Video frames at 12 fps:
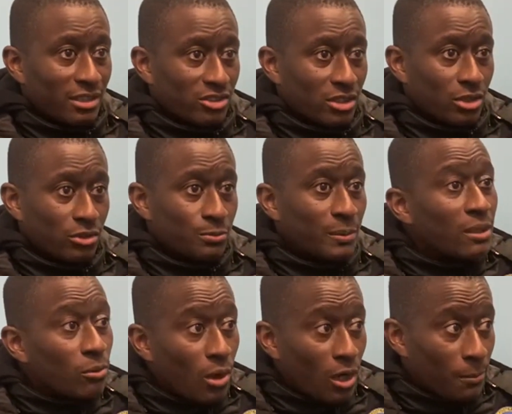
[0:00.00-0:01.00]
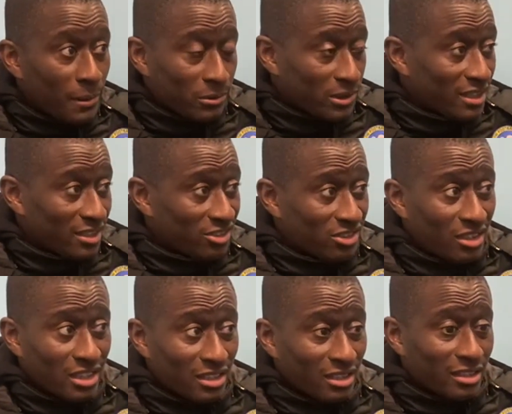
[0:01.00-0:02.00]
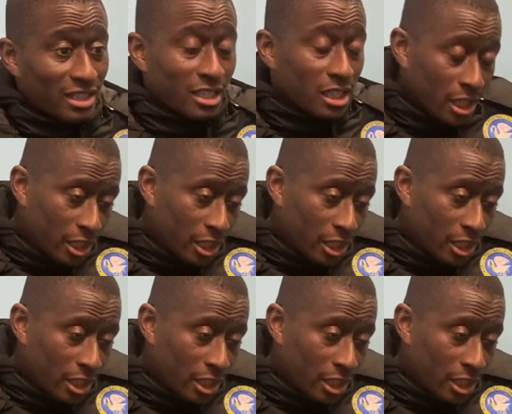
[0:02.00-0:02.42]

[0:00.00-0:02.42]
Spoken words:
So it's been a while building this side, and I think